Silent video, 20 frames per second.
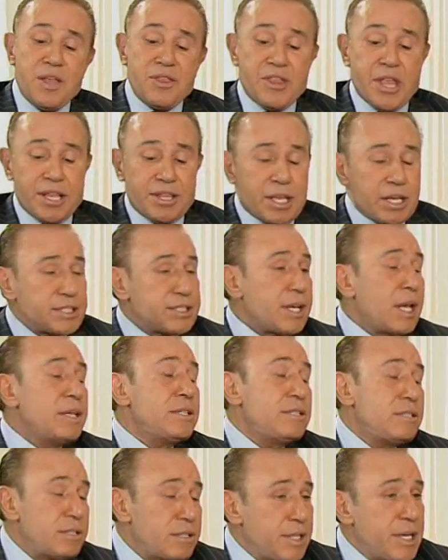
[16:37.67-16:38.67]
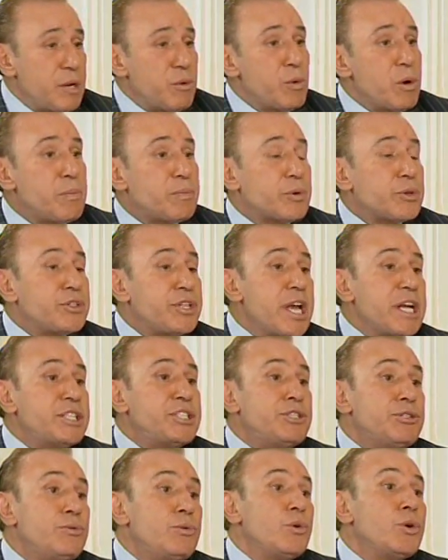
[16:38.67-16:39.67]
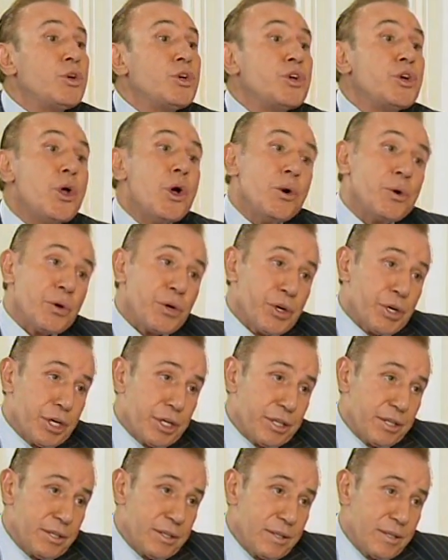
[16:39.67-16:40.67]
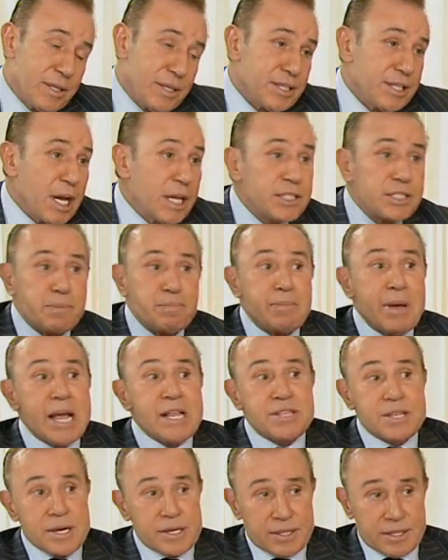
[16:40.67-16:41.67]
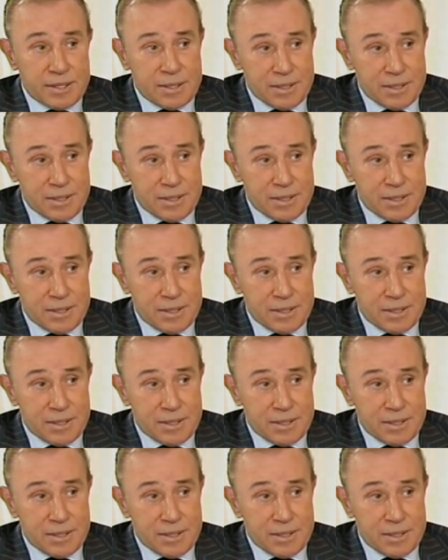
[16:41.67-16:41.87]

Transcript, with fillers: that the sunscreen will protect you longer, not better.